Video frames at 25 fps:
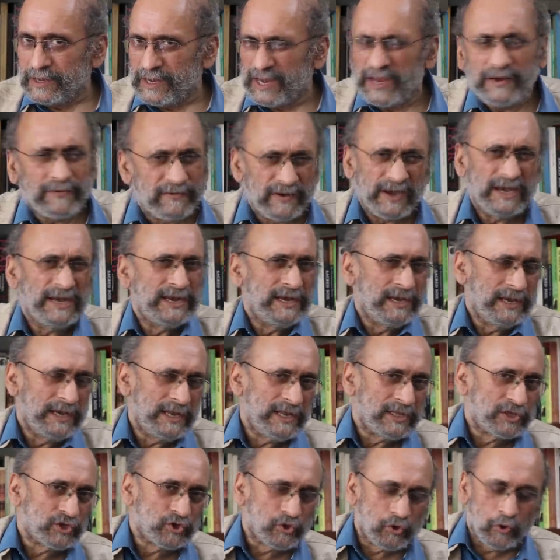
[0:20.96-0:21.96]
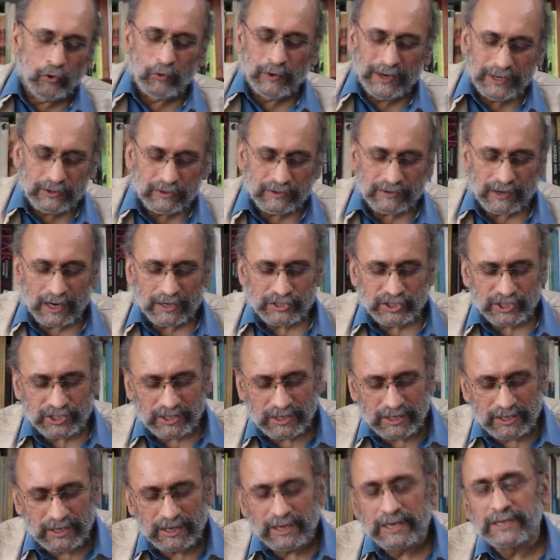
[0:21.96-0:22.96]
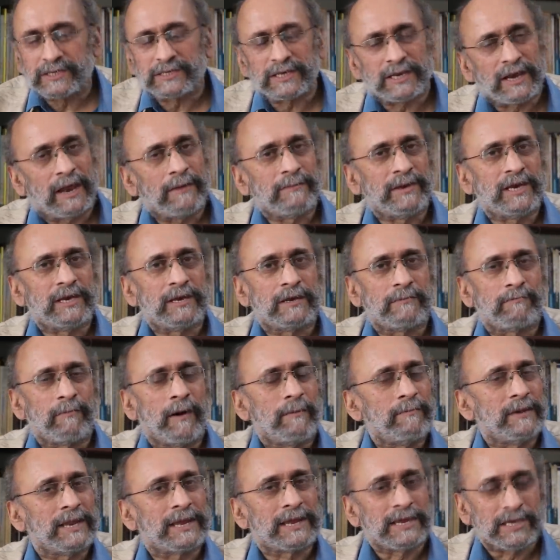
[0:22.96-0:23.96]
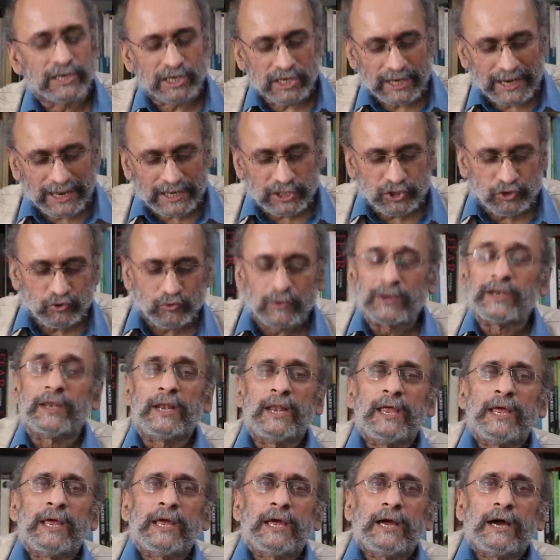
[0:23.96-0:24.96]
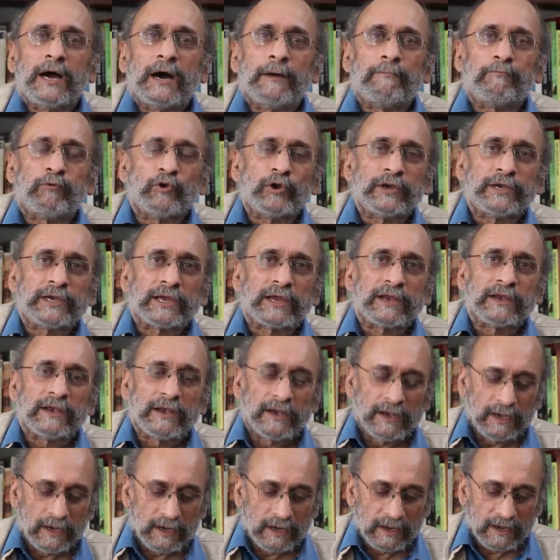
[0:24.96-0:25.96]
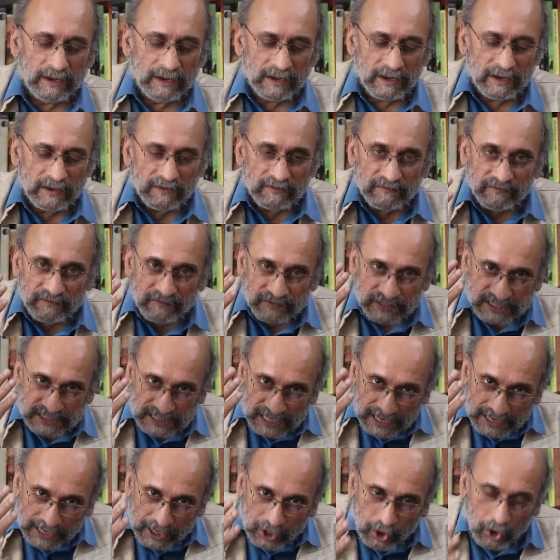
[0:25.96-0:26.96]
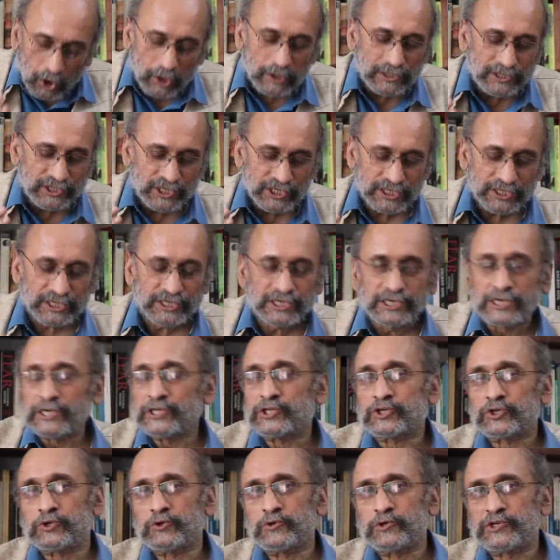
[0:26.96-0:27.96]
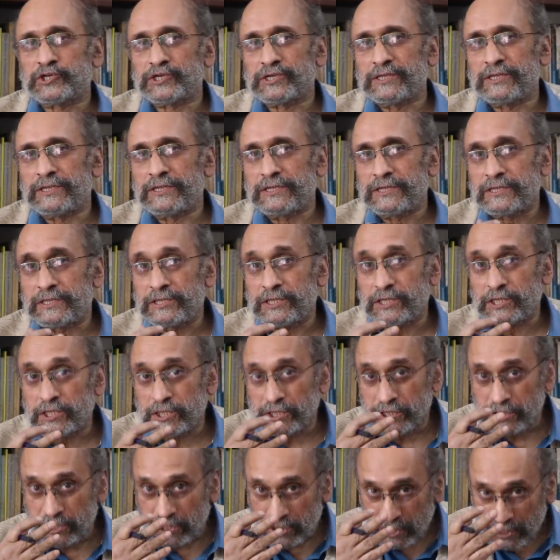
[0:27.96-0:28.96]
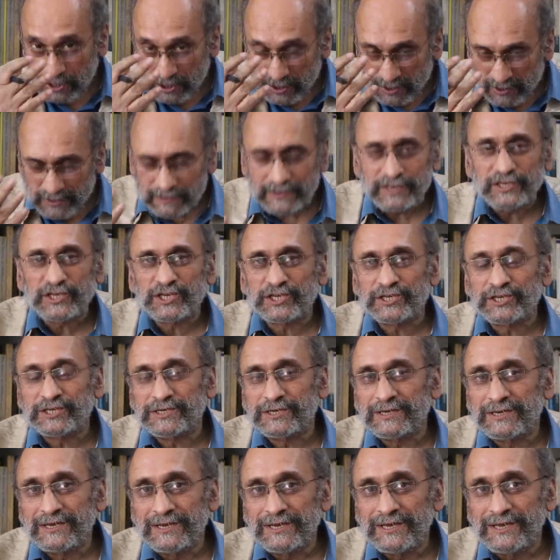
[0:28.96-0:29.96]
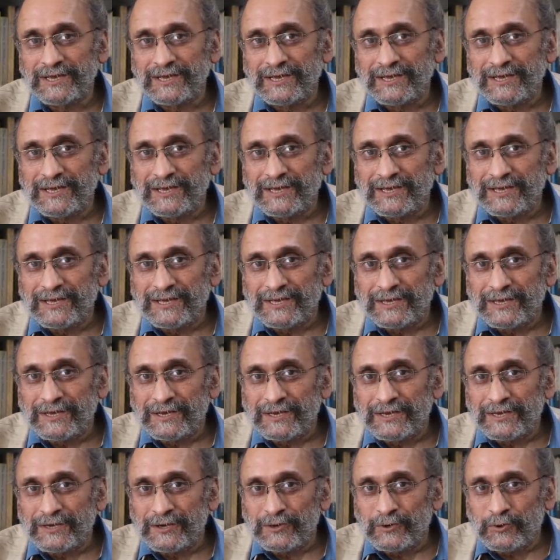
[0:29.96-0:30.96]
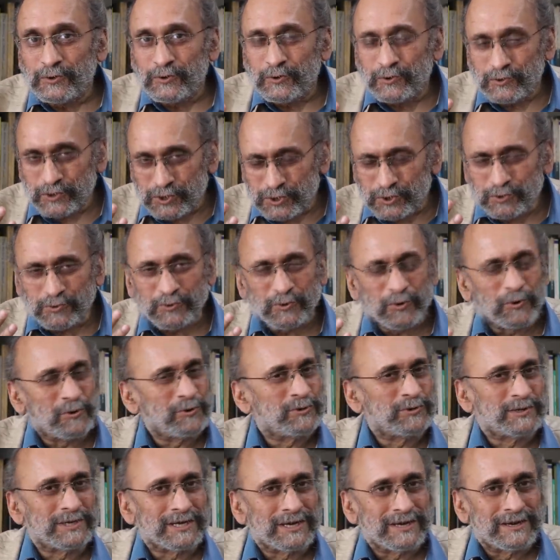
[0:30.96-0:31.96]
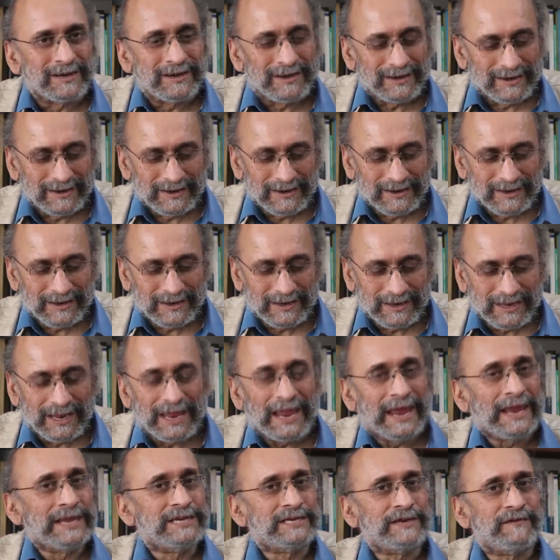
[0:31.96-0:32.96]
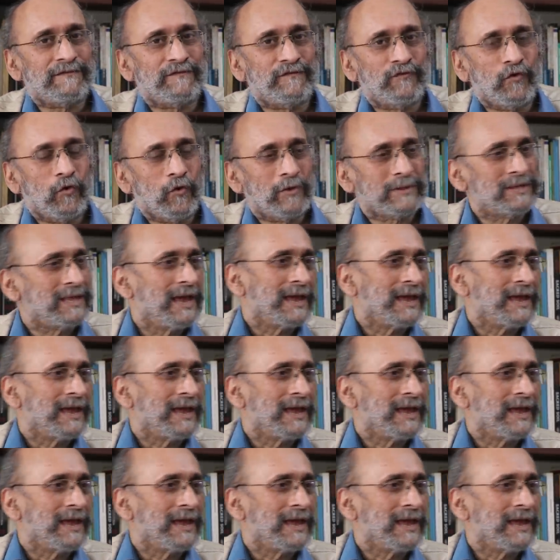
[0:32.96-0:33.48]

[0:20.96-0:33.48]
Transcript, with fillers: He really needs no introduction. He's an eminent public intellectual, a political psychologist, a social theorist who's soon going to turn 84.